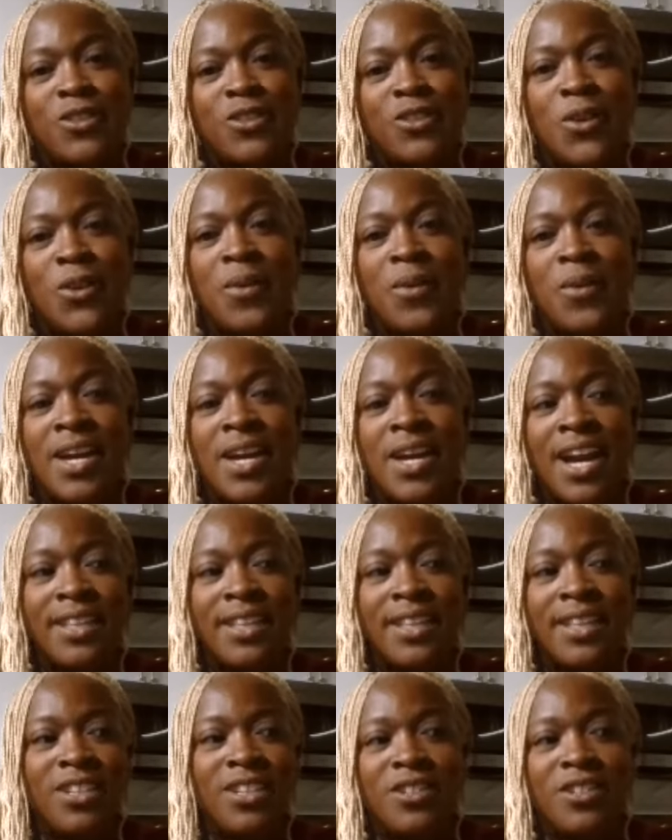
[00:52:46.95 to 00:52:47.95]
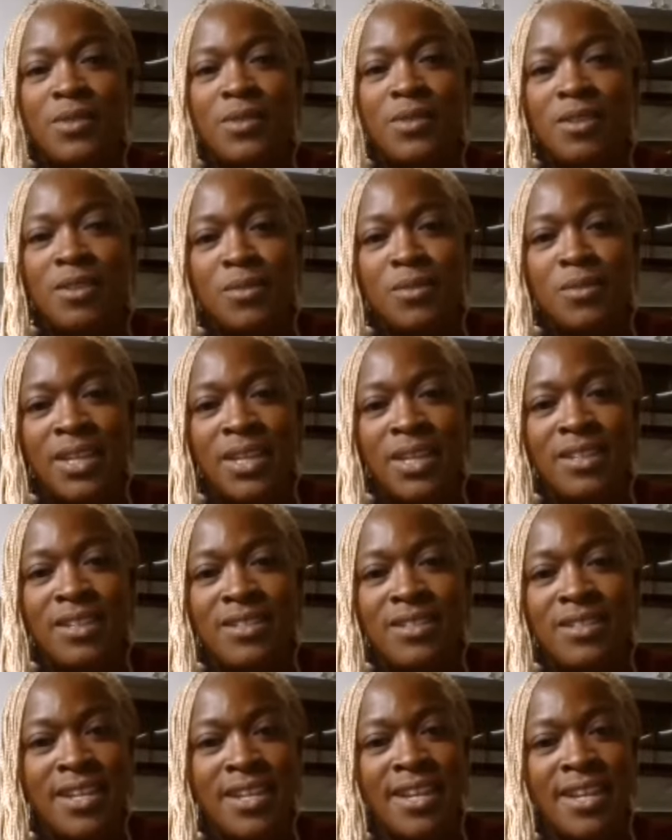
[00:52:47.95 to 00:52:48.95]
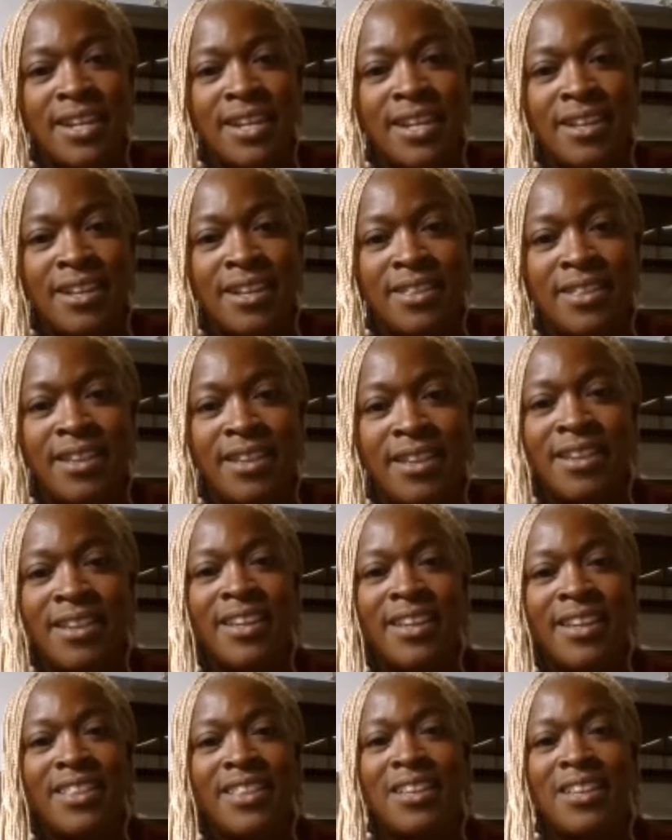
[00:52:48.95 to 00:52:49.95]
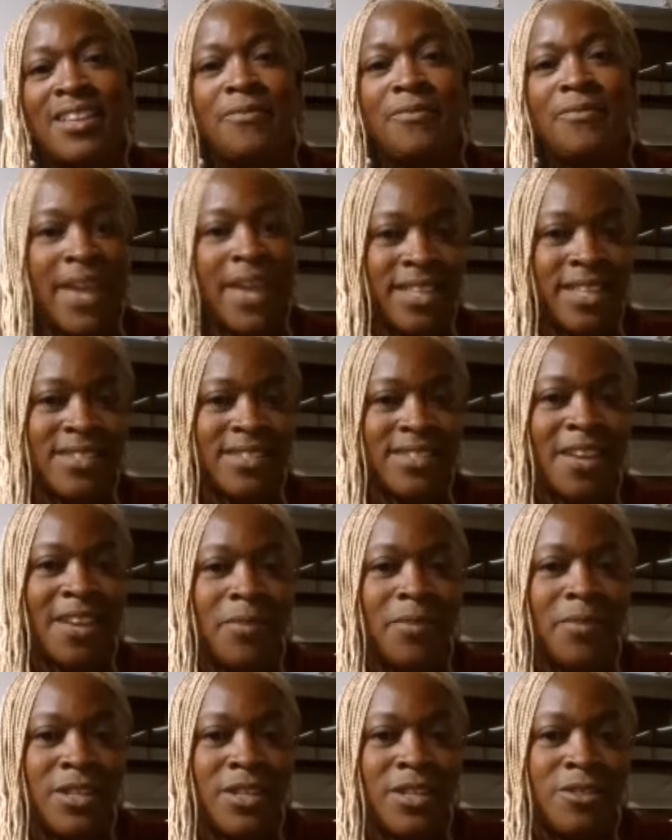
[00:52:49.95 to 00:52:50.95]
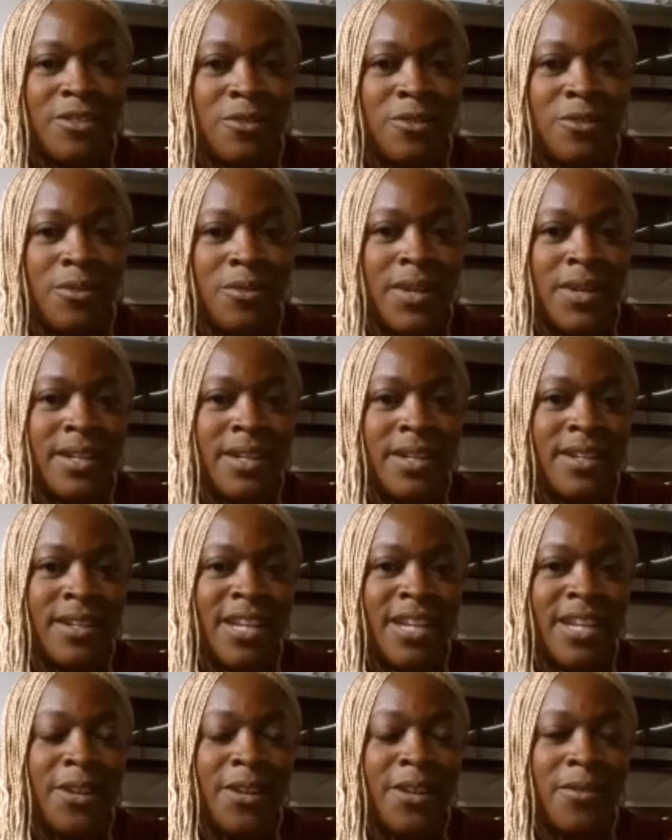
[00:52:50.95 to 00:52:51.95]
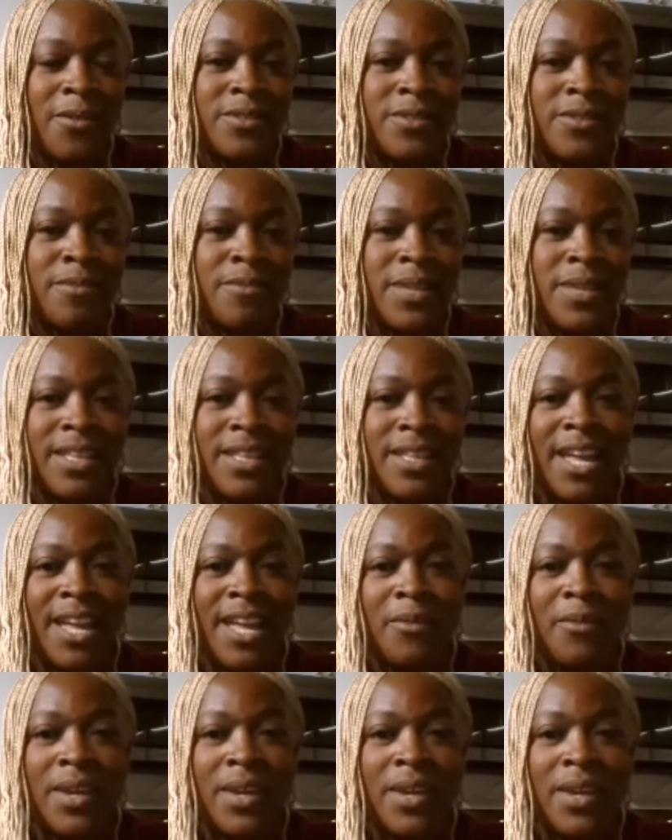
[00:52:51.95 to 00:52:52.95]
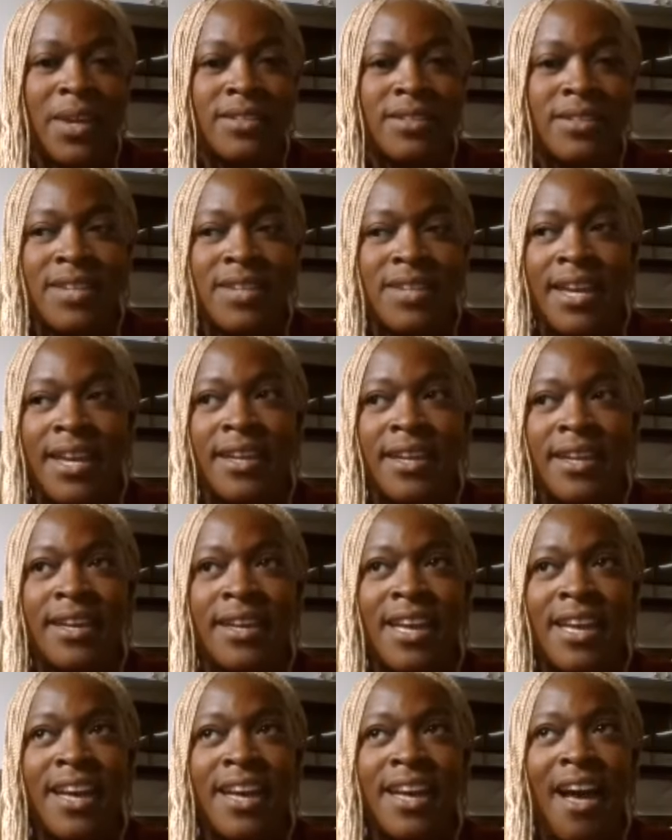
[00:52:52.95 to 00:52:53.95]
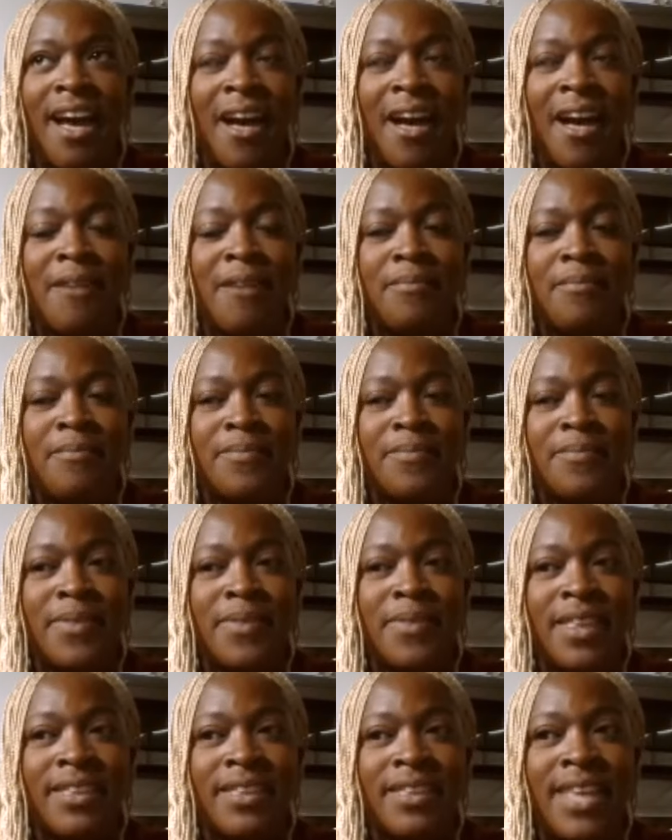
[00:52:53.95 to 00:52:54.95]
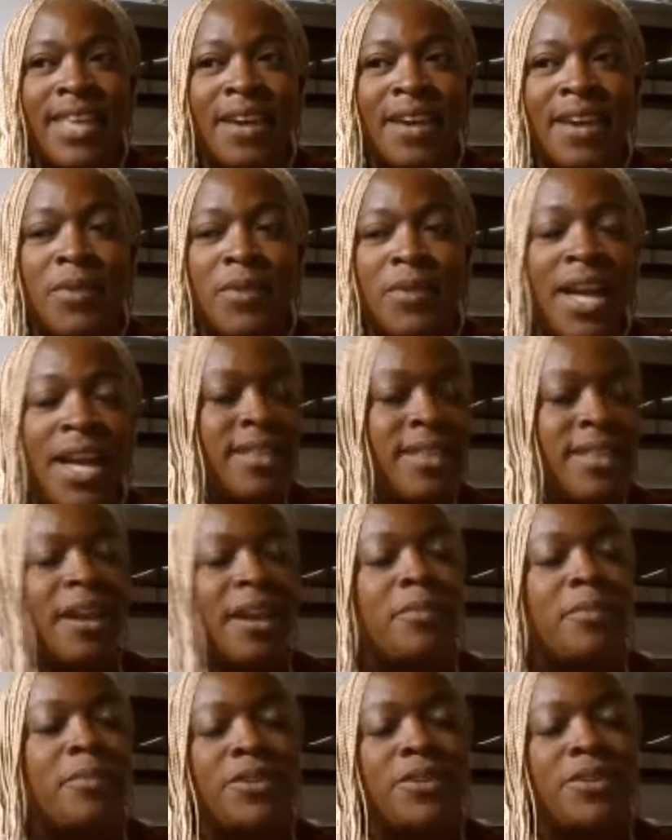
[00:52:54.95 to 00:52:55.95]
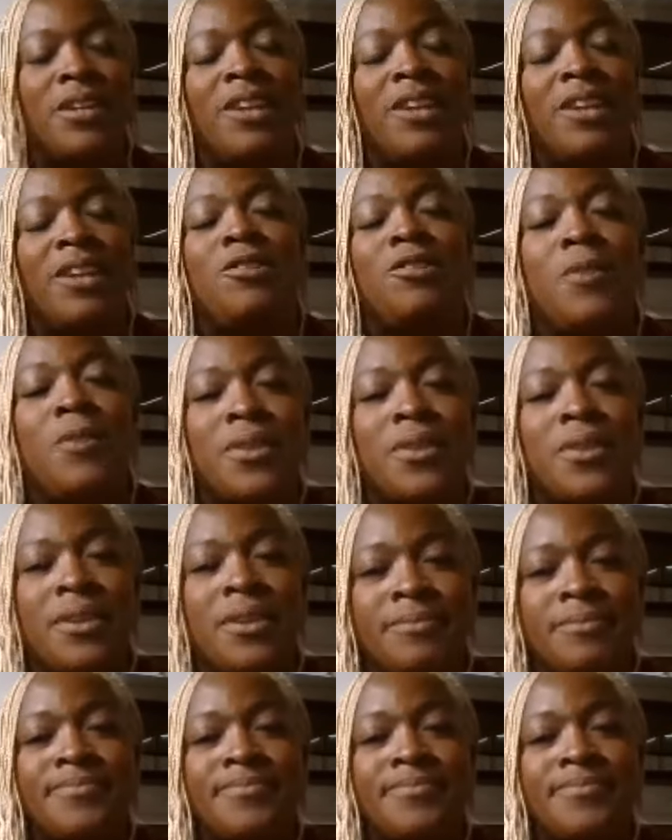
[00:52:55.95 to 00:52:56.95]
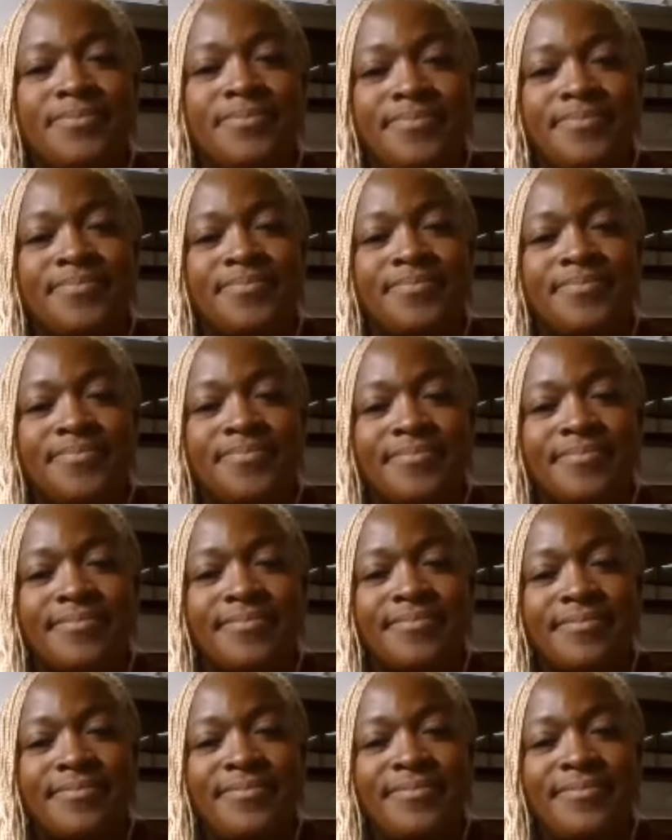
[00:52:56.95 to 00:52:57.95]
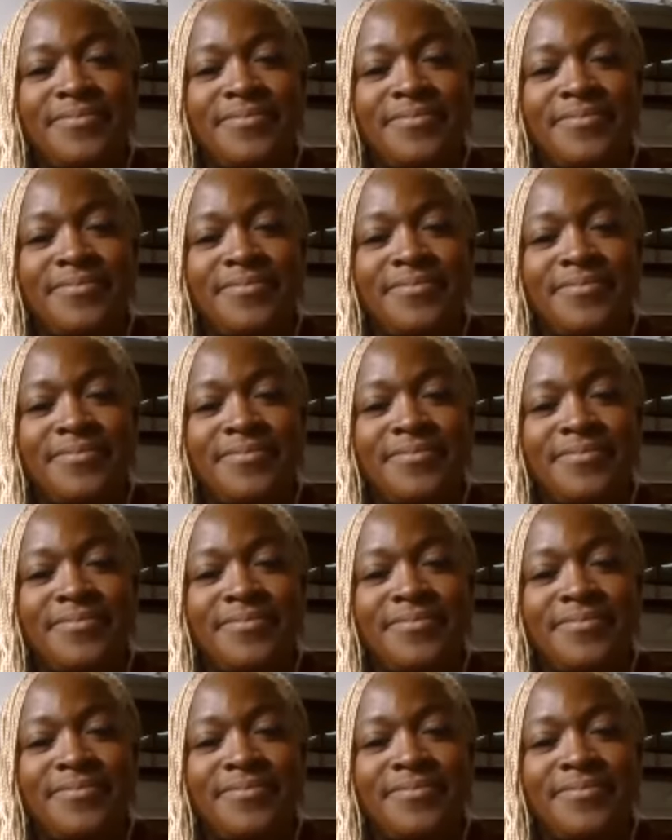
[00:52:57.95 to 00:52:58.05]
So I think she would totally dig any of the the events that we do, and you know something that we can say um, that we had the opportunity to do with her. Awesome.